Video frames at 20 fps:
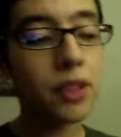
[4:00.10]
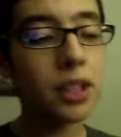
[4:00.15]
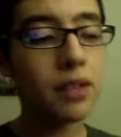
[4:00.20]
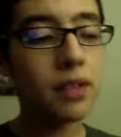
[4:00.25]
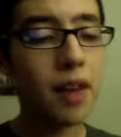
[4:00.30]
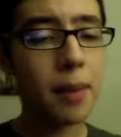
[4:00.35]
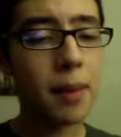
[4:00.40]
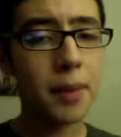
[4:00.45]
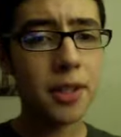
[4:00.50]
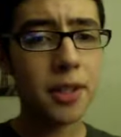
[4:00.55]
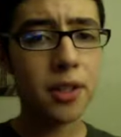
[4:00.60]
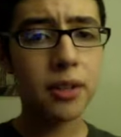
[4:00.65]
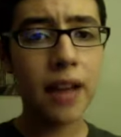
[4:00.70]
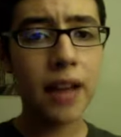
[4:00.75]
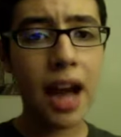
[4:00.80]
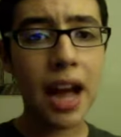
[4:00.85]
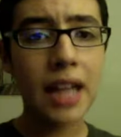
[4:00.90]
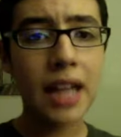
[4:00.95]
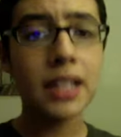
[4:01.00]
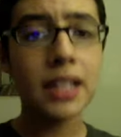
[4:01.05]
of episode
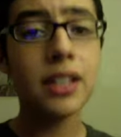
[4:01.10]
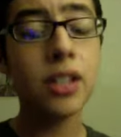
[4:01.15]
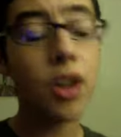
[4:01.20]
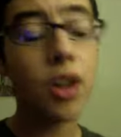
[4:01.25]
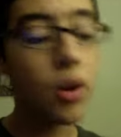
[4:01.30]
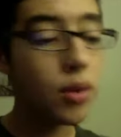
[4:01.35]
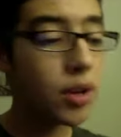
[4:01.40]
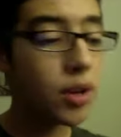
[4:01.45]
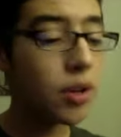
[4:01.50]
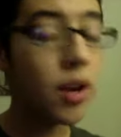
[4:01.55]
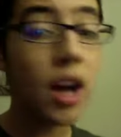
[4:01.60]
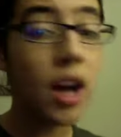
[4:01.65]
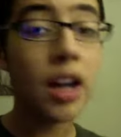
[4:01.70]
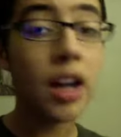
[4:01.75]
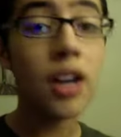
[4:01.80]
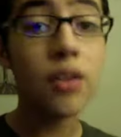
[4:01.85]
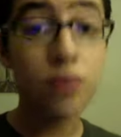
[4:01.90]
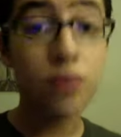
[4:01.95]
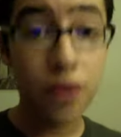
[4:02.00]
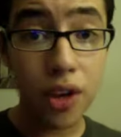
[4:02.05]
guides, so you're not
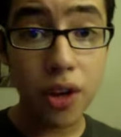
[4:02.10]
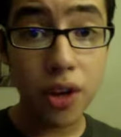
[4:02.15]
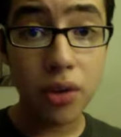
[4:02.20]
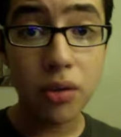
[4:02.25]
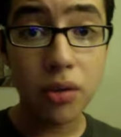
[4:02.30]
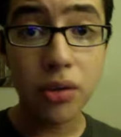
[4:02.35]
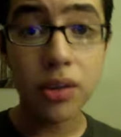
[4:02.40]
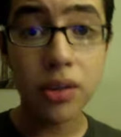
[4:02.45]
confused